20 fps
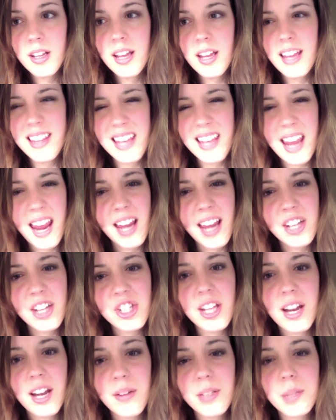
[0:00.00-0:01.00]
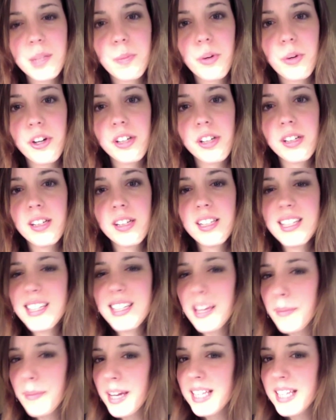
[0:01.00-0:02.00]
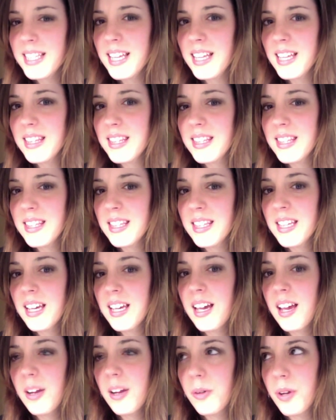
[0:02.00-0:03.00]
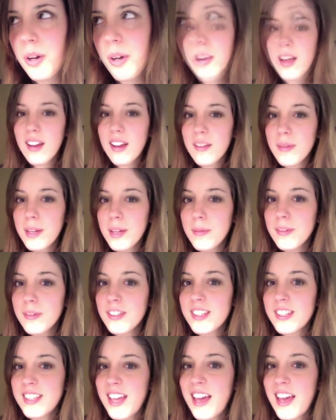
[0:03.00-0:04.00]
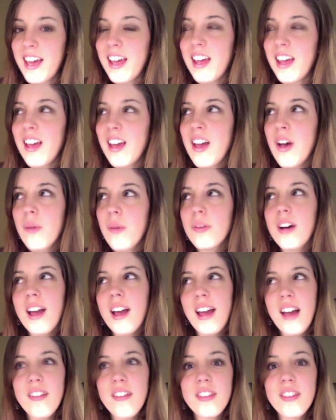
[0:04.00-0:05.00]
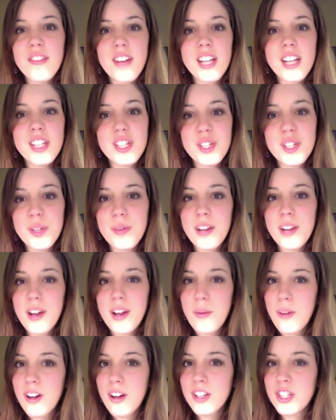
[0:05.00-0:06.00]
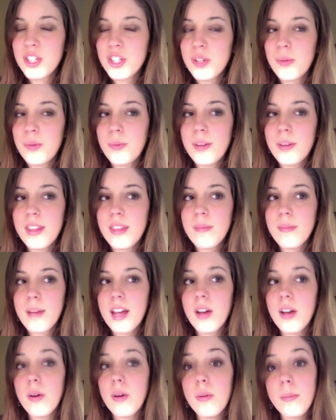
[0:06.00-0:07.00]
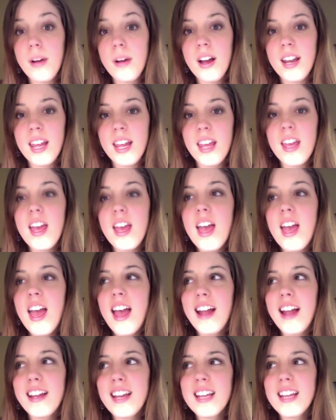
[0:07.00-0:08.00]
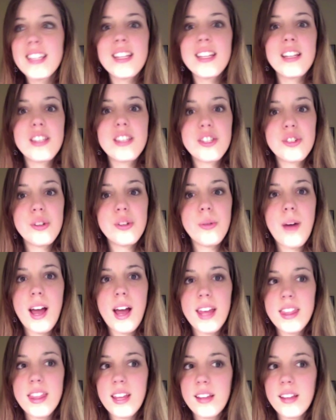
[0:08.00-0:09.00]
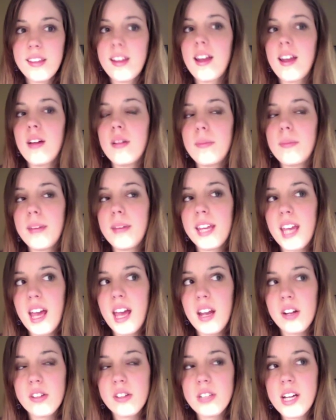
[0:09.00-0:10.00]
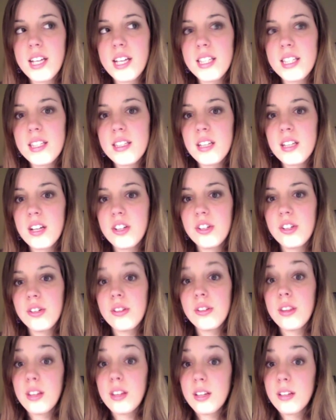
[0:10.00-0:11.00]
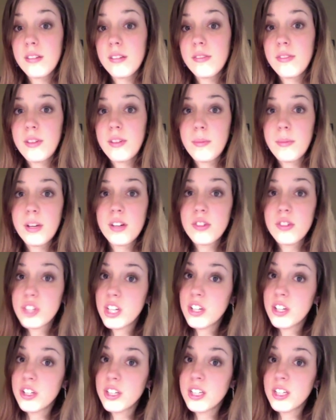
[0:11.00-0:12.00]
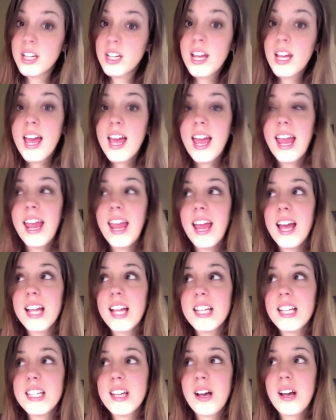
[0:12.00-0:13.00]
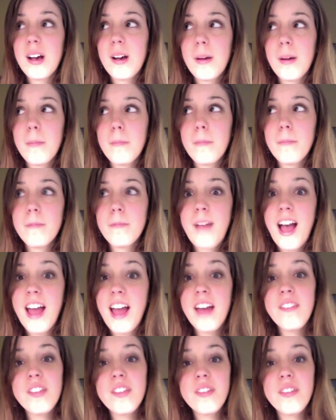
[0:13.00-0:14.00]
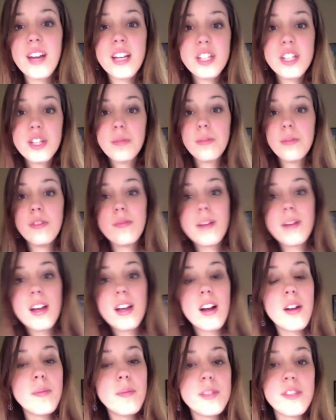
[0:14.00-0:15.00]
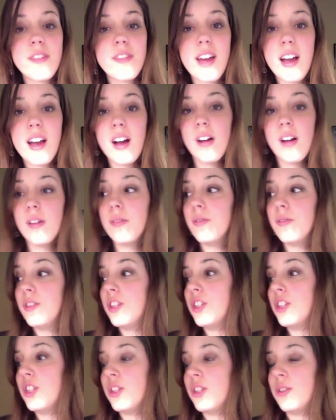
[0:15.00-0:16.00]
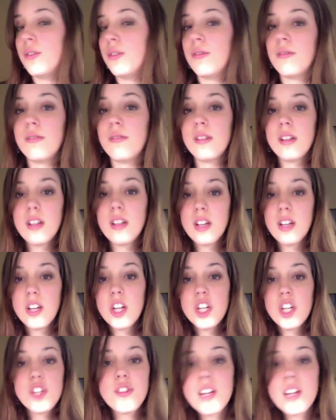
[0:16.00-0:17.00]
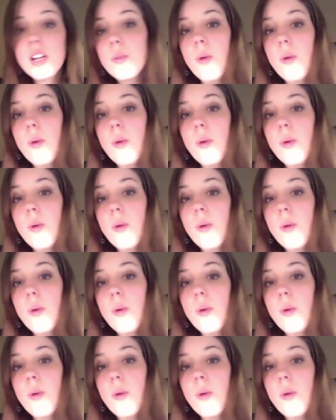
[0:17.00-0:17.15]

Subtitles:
at the age that I was born. Does that make sense? I don't know. A lot of people say, well, I have the right to do what I want to with my own body. And yes, that's true. I think that I would be categorized under the female gender. And I have the right to move my arms around, to drink